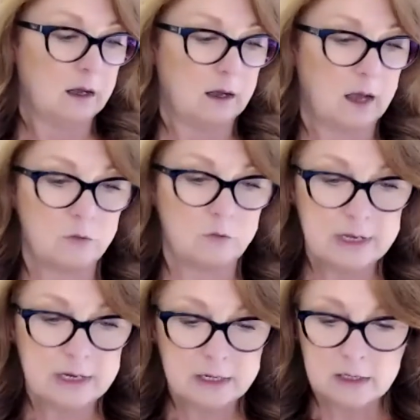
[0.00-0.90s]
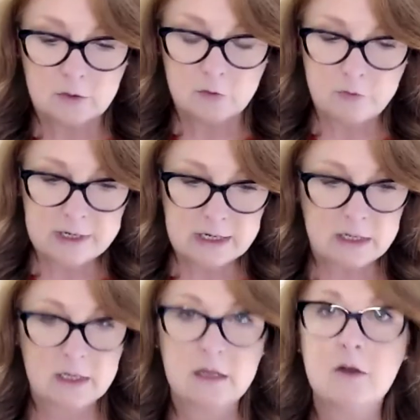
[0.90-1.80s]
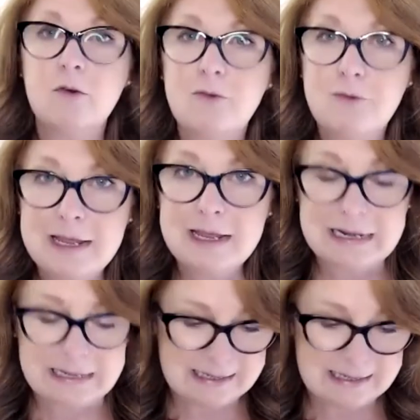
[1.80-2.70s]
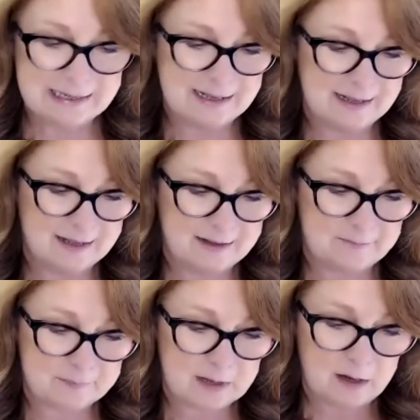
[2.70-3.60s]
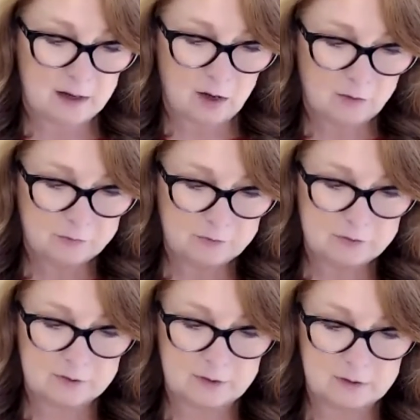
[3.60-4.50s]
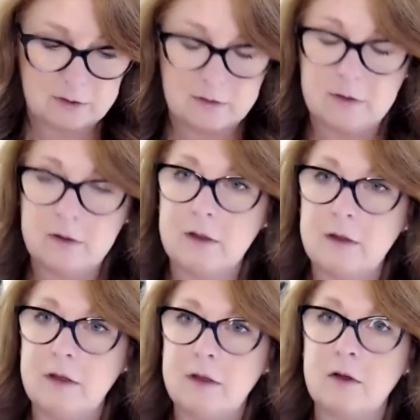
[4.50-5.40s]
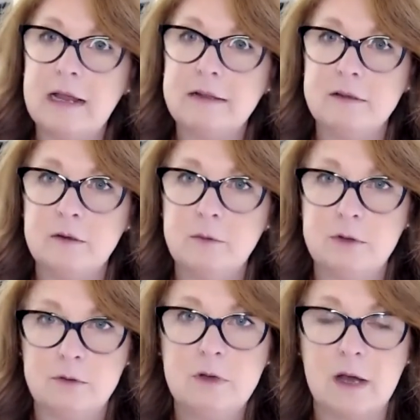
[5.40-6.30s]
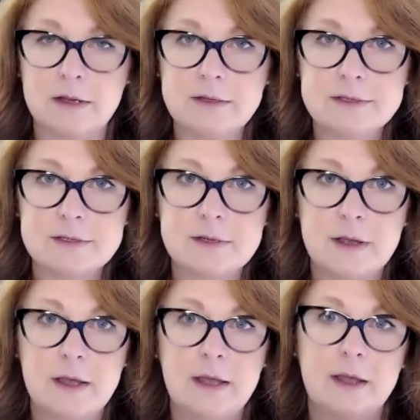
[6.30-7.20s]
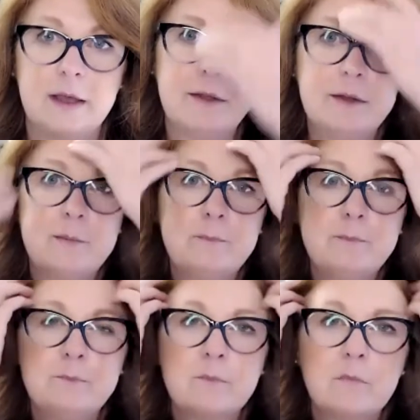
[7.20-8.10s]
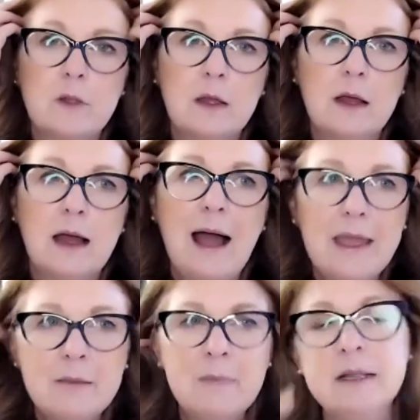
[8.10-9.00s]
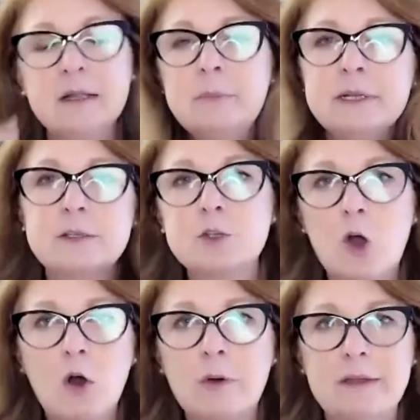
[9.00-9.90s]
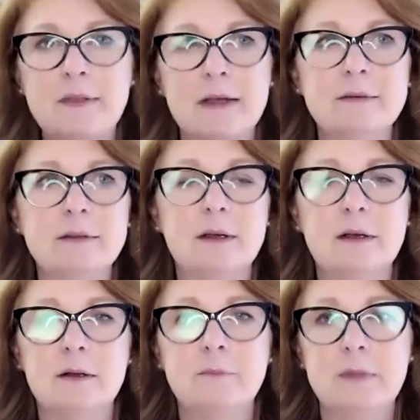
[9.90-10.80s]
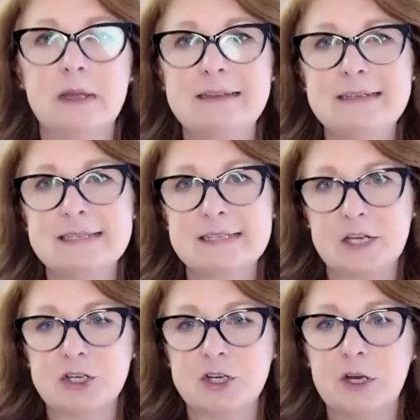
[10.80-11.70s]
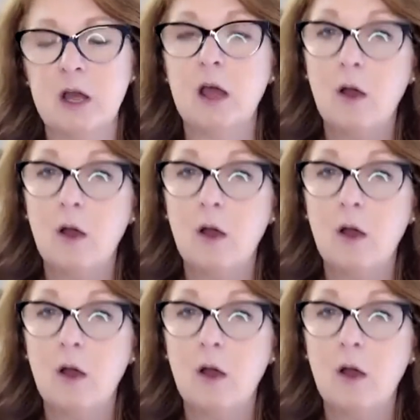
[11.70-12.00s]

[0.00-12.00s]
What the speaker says: I really, really, really loved connecting with you guys. I am a little bit sorry that this session